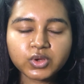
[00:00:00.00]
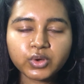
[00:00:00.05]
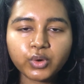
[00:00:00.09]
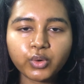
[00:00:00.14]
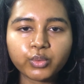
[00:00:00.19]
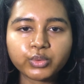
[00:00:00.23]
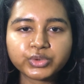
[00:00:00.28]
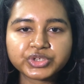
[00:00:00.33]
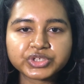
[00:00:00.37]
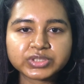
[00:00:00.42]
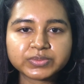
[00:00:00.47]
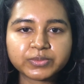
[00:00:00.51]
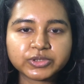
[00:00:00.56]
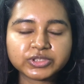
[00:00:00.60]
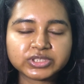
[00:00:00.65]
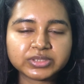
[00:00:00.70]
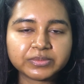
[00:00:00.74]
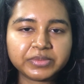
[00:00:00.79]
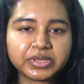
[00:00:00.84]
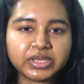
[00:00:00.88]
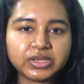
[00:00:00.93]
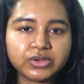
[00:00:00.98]
which is supposed
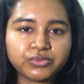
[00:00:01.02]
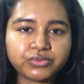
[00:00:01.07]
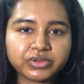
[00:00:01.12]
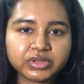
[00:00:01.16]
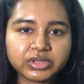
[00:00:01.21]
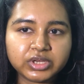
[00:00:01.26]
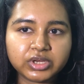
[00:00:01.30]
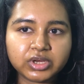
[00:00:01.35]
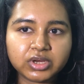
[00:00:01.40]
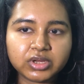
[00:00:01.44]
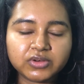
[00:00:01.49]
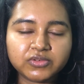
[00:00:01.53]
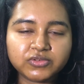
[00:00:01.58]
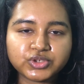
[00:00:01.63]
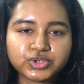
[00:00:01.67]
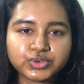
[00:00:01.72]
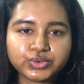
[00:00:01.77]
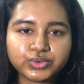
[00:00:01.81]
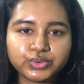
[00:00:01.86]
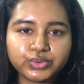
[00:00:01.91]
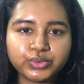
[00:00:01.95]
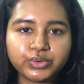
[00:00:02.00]
to be really good
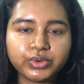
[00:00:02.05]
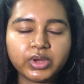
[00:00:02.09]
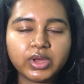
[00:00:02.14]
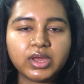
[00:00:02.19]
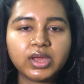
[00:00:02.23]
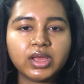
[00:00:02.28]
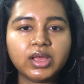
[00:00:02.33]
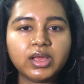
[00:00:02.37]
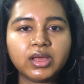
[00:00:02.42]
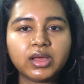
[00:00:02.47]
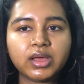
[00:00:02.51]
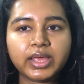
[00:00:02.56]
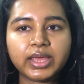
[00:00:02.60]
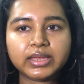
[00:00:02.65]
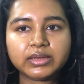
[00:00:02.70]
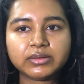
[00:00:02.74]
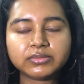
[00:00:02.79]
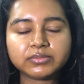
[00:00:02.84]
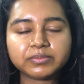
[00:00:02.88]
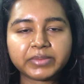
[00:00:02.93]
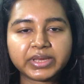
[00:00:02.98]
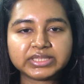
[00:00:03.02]
to
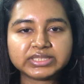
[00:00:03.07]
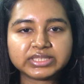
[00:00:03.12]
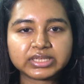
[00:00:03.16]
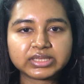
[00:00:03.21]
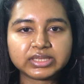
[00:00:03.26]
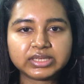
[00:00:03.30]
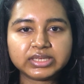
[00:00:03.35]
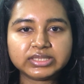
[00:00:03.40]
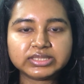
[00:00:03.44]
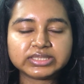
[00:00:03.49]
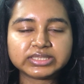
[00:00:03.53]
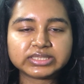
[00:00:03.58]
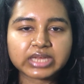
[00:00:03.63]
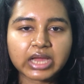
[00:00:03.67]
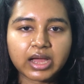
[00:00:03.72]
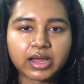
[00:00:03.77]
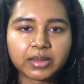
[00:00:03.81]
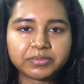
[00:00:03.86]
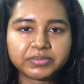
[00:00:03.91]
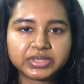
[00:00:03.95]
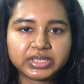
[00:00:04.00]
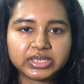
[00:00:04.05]
basically
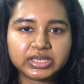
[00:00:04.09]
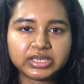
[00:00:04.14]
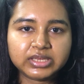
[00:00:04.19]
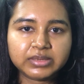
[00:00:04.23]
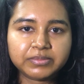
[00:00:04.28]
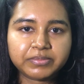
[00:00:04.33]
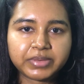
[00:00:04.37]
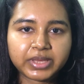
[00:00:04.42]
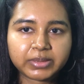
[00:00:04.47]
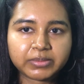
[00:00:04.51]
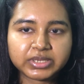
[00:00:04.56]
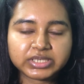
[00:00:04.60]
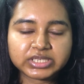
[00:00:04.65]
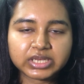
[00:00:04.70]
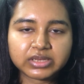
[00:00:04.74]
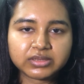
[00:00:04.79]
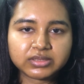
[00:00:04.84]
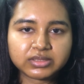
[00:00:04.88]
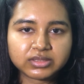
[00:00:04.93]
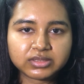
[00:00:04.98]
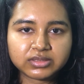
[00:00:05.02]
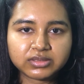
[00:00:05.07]
stop the
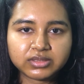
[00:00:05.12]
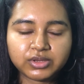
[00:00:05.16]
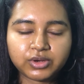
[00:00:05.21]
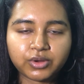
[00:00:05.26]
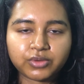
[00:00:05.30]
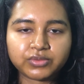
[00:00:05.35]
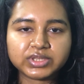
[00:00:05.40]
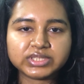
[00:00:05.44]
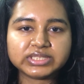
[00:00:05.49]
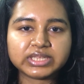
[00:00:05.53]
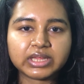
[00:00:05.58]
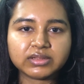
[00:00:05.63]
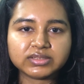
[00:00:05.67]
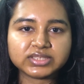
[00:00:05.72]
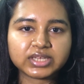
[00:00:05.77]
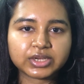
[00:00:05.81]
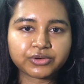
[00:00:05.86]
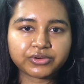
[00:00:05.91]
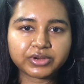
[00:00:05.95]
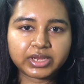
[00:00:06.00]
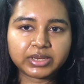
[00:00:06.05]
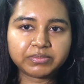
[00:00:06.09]
the cells
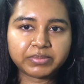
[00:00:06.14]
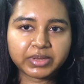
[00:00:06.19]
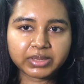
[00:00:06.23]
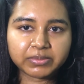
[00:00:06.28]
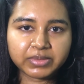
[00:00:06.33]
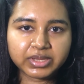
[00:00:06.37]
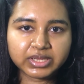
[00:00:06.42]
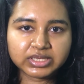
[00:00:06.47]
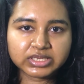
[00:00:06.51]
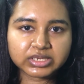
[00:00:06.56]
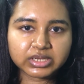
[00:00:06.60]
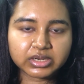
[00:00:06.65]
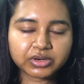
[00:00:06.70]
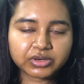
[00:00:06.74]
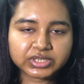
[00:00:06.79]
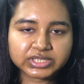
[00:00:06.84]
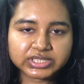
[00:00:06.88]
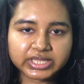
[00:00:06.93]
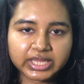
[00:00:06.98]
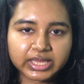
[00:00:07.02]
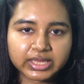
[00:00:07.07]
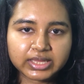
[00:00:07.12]
that create pigment in our
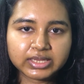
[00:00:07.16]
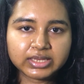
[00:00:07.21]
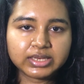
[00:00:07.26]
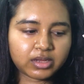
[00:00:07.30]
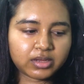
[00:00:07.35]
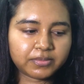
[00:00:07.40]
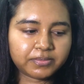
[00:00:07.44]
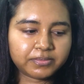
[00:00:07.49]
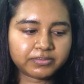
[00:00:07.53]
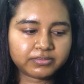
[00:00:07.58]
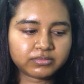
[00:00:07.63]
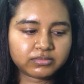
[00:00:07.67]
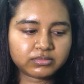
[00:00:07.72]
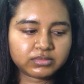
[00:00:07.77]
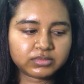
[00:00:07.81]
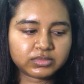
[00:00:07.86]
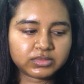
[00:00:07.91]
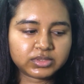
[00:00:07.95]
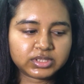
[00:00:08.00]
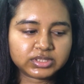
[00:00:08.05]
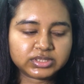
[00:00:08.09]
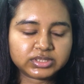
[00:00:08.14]
skin.
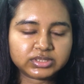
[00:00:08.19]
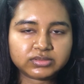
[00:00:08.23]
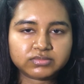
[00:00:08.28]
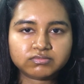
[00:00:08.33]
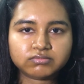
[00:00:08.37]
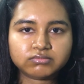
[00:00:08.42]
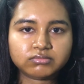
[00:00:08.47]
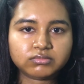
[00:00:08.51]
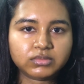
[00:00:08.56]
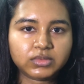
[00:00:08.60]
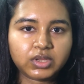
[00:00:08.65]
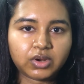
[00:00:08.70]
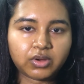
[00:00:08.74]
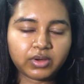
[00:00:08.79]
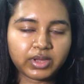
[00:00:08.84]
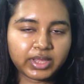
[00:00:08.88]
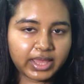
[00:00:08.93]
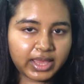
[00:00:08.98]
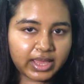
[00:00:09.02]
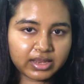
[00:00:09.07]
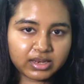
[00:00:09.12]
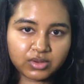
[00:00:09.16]
This,
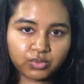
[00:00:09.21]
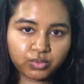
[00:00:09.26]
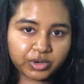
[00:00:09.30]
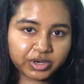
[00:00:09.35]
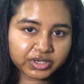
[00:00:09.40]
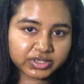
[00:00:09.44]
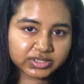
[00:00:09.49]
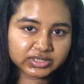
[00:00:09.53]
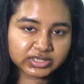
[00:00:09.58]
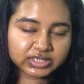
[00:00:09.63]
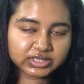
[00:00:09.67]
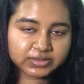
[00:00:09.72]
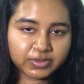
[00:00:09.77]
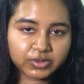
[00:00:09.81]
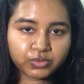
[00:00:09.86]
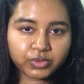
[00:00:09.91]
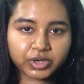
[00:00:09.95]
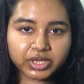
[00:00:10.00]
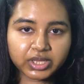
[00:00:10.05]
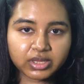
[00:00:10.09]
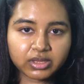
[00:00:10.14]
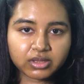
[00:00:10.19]
again, it works. It's been
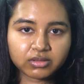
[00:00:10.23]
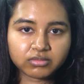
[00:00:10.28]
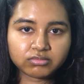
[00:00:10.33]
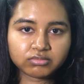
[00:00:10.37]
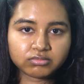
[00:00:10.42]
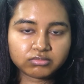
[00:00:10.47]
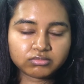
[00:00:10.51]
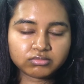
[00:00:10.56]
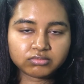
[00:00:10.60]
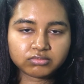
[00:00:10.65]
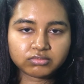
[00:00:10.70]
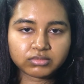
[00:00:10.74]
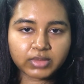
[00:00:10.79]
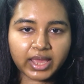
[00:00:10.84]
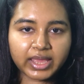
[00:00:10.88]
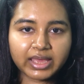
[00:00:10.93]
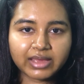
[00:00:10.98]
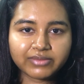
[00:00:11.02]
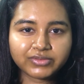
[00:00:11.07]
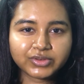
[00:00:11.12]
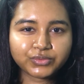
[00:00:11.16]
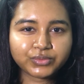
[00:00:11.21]
working. I
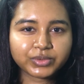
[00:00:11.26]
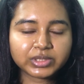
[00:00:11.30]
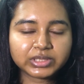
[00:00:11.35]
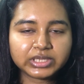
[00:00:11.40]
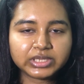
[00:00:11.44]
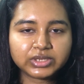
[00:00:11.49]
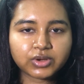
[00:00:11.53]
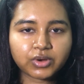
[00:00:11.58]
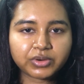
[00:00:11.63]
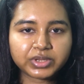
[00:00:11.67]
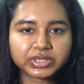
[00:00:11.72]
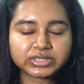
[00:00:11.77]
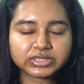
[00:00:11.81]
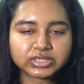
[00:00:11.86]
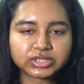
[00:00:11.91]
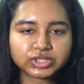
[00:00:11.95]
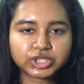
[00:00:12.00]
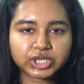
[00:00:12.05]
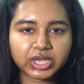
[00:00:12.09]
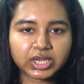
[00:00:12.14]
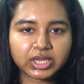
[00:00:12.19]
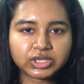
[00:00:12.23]
haven't really noticed
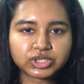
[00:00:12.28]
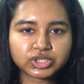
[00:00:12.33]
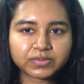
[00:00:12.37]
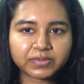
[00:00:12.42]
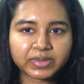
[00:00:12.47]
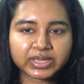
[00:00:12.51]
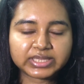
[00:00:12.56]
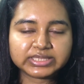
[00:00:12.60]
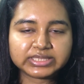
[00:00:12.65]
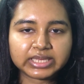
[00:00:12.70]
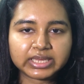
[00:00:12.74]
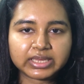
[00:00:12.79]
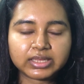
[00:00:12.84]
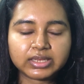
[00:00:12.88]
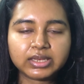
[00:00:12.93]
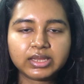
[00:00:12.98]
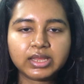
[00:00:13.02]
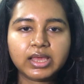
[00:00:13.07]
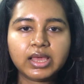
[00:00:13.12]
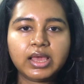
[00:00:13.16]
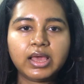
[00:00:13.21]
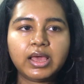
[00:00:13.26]
a change in my
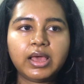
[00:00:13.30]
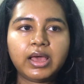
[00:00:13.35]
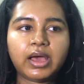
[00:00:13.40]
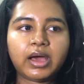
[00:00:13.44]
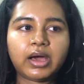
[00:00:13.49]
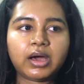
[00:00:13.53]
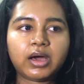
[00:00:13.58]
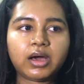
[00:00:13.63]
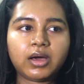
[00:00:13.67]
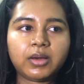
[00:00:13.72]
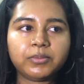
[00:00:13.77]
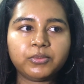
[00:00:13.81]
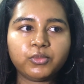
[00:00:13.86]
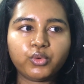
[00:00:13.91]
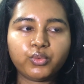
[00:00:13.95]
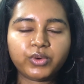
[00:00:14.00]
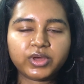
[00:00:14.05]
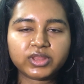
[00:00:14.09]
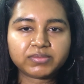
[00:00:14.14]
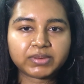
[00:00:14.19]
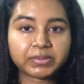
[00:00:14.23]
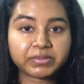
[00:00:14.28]
skin with my